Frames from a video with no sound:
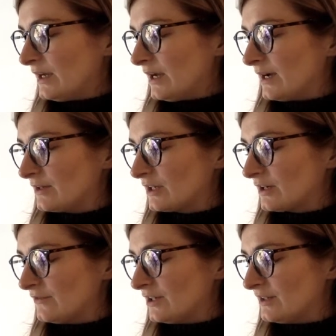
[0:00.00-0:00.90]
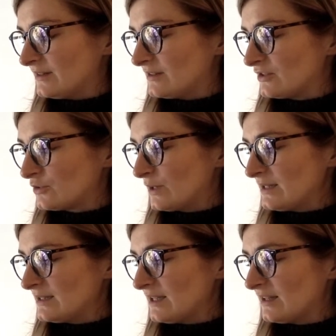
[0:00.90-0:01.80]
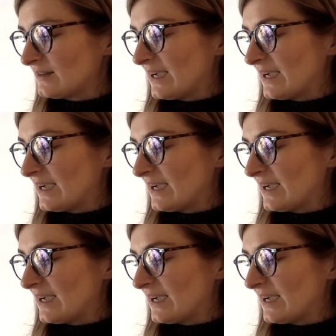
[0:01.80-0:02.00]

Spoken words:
I'm going to convert this into 20ths.